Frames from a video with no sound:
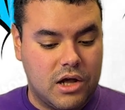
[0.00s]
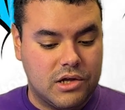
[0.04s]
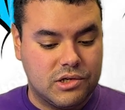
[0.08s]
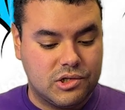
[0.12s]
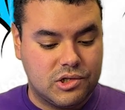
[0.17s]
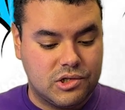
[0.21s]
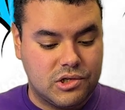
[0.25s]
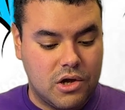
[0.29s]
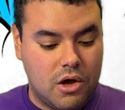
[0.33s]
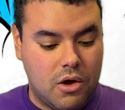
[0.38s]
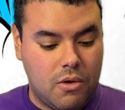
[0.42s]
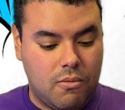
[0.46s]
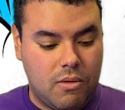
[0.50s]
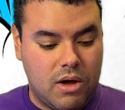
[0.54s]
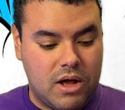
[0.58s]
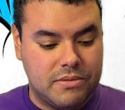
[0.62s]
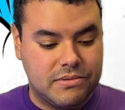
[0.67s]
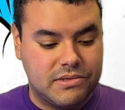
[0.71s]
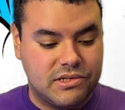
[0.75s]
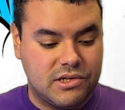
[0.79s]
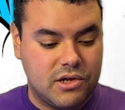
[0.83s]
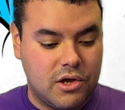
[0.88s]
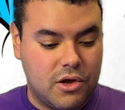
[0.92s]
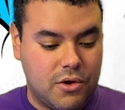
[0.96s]

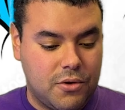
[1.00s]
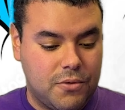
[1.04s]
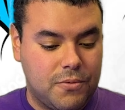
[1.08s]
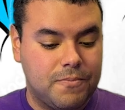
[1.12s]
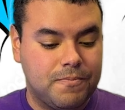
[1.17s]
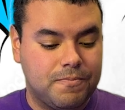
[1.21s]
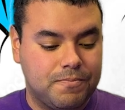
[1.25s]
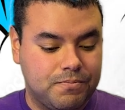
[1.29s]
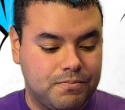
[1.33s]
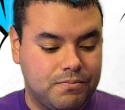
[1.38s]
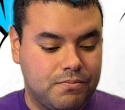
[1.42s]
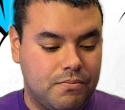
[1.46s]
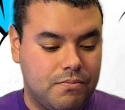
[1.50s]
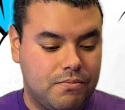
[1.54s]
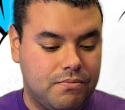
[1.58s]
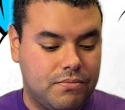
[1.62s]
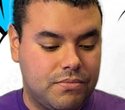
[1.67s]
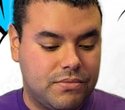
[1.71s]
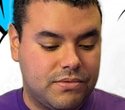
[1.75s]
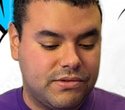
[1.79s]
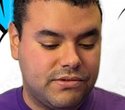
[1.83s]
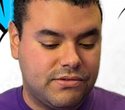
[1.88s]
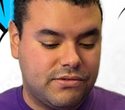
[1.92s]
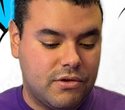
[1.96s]
So
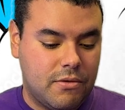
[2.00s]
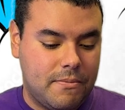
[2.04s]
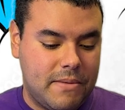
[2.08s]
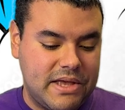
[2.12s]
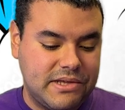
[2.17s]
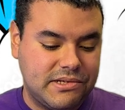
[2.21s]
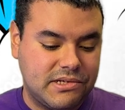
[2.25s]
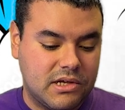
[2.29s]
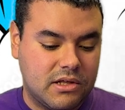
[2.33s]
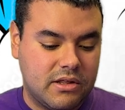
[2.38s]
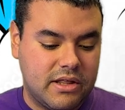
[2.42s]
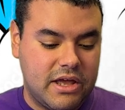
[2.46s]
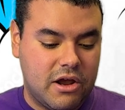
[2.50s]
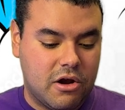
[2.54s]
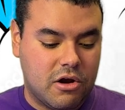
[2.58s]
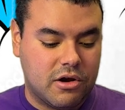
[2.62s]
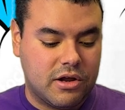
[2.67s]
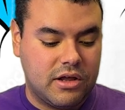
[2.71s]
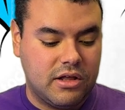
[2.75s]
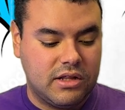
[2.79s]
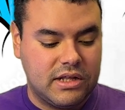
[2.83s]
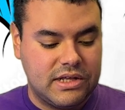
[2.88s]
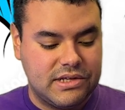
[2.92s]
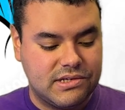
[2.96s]
basically
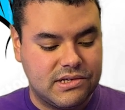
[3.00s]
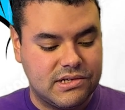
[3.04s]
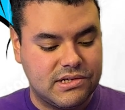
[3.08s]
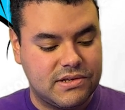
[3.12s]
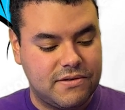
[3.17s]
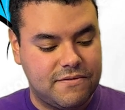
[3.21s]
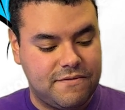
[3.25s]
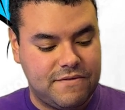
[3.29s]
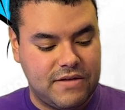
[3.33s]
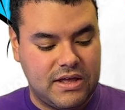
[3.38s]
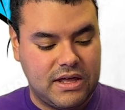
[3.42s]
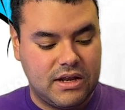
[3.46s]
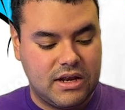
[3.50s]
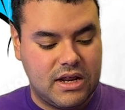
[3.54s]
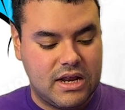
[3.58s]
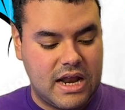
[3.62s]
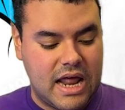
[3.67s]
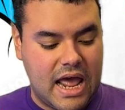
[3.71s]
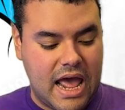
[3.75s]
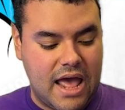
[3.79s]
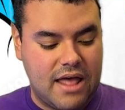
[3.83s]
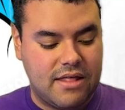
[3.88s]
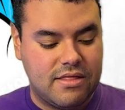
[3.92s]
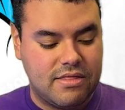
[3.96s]
Hercules is defeated,
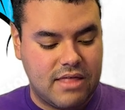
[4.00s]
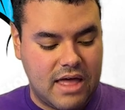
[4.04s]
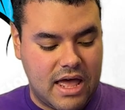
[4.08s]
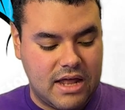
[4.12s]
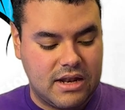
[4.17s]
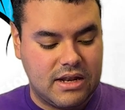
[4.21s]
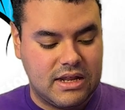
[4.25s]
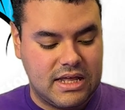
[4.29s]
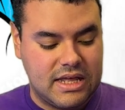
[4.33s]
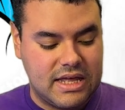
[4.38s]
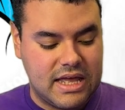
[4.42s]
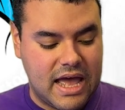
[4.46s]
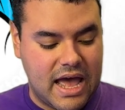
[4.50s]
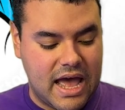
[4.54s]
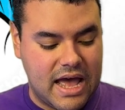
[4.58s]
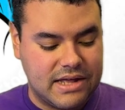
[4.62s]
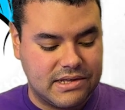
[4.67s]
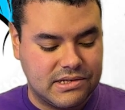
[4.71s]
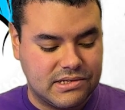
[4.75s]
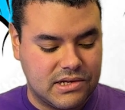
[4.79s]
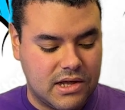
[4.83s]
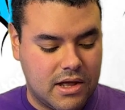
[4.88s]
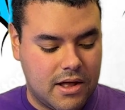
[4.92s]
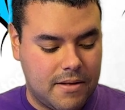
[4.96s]
and then he
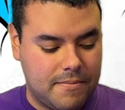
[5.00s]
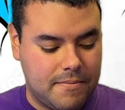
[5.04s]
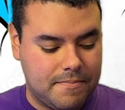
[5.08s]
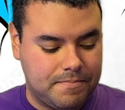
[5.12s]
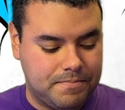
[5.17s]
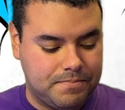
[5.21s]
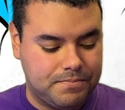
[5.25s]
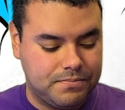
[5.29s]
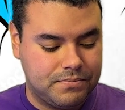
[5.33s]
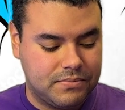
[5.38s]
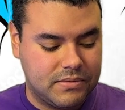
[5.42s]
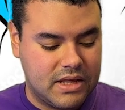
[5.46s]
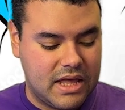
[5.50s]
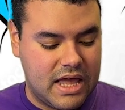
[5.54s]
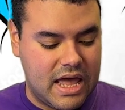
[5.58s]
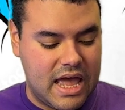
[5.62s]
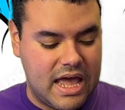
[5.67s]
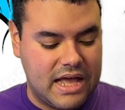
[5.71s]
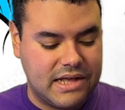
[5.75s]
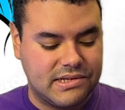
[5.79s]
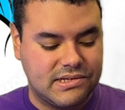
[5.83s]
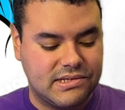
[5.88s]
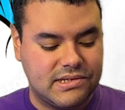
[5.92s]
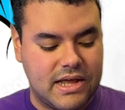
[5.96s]
has
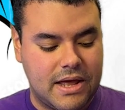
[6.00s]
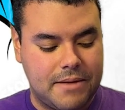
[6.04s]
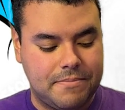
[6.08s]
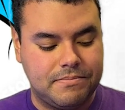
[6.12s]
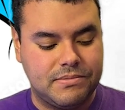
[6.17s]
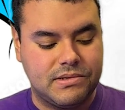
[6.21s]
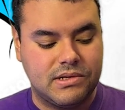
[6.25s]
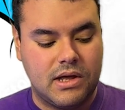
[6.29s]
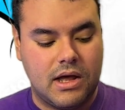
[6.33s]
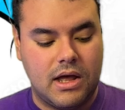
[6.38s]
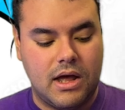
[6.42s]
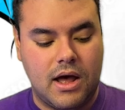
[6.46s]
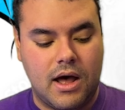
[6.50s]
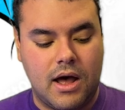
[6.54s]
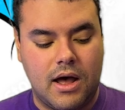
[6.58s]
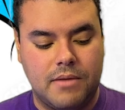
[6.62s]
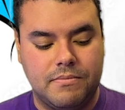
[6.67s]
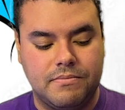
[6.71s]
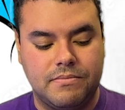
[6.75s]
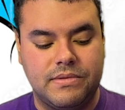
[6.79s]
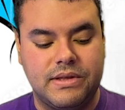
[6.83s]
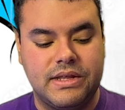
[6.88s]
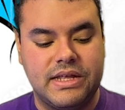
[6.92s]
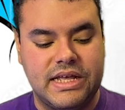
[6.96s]
accept
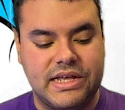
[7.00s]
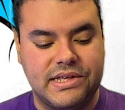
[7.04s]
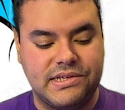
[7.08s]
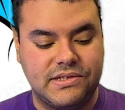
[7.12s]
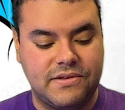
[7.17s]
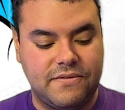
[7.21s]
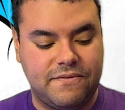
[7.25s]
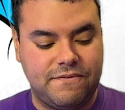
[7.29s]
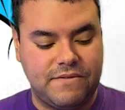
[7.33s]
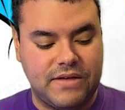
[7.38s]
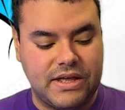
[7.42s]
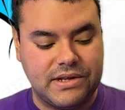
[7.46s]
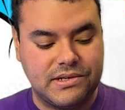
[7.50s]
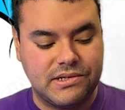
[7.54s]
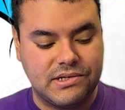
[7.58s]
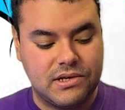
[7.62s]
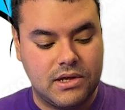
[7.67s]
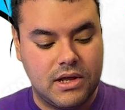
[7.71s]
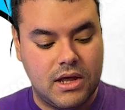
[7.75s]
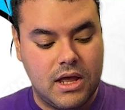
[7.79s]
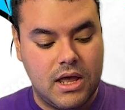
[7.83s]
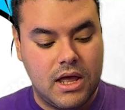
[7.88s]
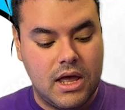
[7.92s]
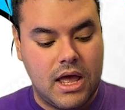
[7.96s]
his defeat,
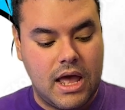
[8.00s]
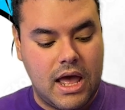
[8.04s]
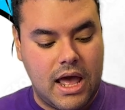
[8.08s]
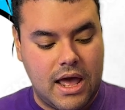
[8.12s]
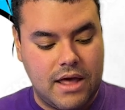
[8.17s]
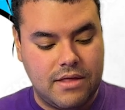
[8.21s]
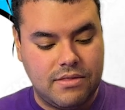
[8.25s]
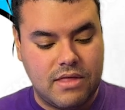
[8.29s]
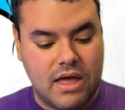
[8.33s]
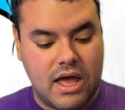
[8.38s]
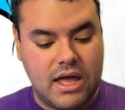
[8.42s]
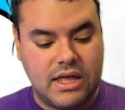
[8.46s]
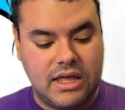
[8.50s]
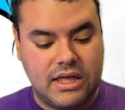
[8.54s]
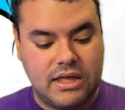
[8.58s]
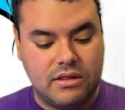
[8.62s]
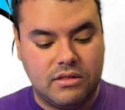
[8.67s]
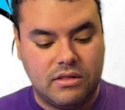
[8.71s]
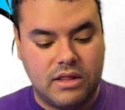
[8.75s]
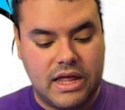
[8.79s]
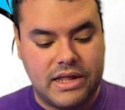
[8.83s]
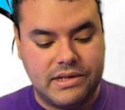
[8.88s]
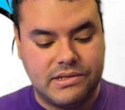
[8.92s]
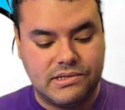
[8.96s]
and then he
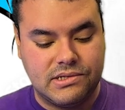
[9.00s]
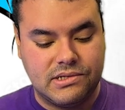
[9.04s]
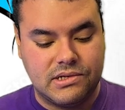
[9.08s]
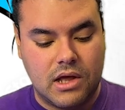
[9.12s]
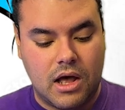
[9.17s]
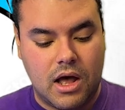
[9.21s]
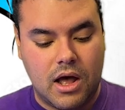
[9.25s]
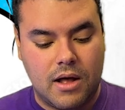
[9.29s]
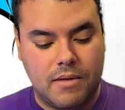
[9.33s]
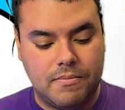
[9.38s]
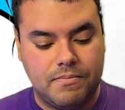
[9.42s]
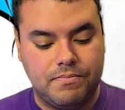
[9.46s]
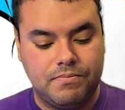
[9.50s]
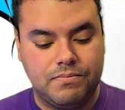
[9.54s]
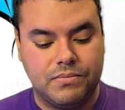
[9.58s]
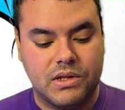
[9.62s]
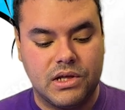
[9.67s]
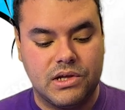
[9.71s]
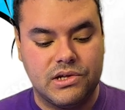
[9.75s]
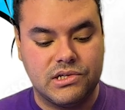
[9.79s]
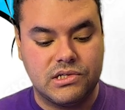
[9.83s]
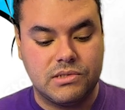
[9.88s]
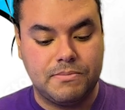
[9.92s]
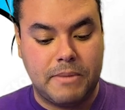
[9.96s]
lets
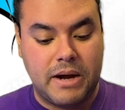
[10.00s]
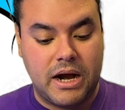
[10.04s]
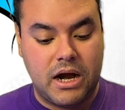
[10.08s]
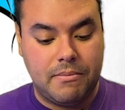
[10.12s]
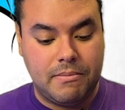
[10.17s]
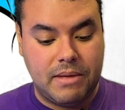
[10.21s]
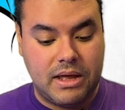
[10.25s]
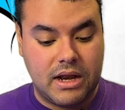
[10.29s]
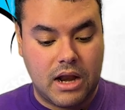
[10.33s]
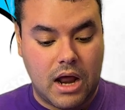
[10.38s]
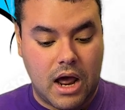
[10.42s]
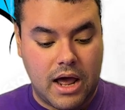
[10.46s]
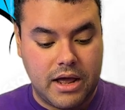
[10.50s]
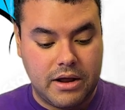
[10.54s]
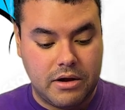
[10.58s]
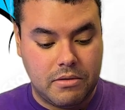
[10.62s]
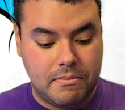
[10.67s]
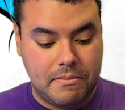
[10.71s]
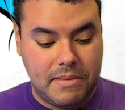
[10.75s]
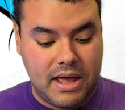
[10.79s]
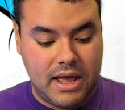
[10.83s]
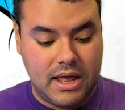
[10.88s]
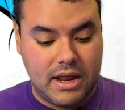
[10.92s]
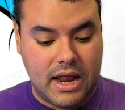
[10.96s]
Spider-Man,
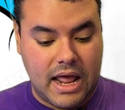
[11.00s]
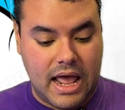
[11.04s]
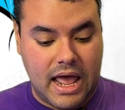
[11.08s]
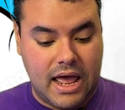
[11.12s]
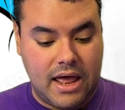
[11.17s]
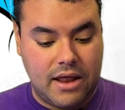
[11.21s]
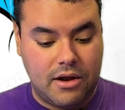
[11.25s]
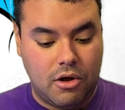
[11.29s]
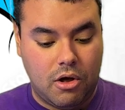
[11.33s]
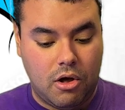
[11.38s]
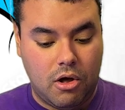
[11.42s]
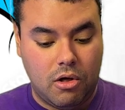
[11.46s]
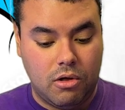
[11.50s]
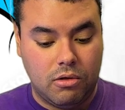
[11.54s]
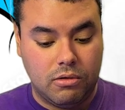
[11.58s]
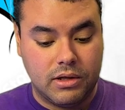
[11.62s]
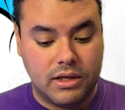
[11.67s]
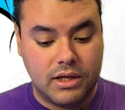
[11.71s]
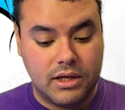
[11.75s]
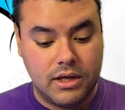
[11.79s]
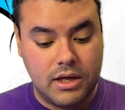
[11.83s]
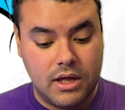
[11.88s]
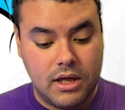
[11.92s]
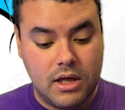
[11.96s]
Iron Man, and
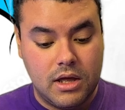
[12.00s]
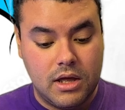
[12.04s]
Hulk